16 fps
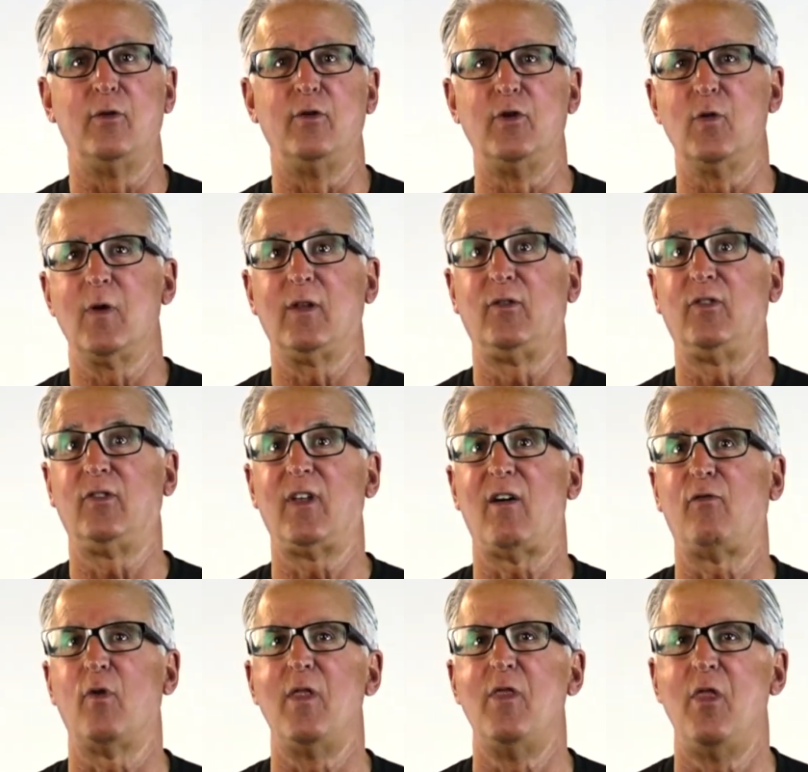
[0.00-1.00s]
doing
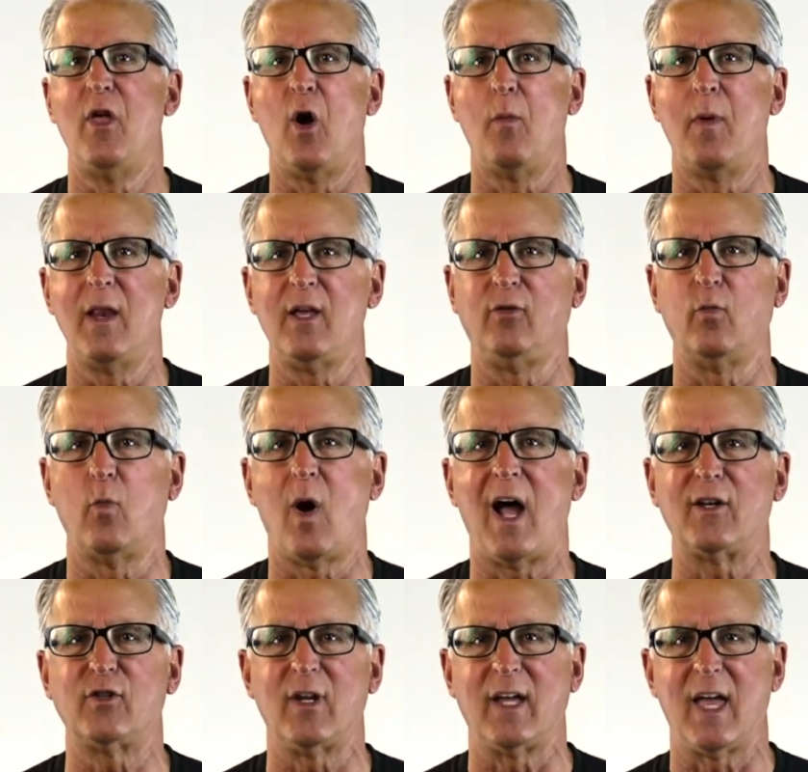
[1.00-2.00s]
stuff when nobody's
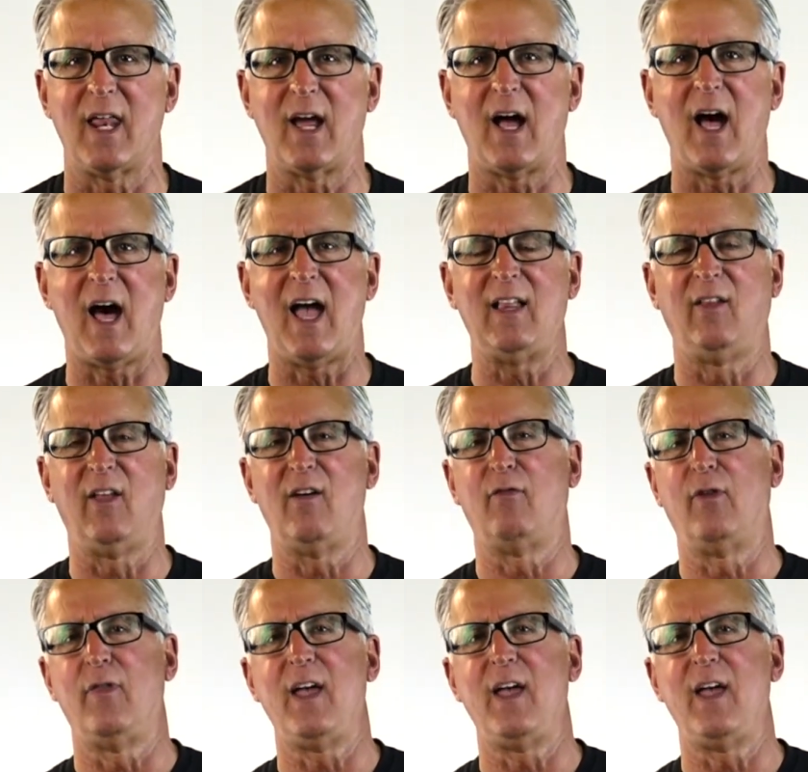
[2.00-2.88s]
watching at a high level.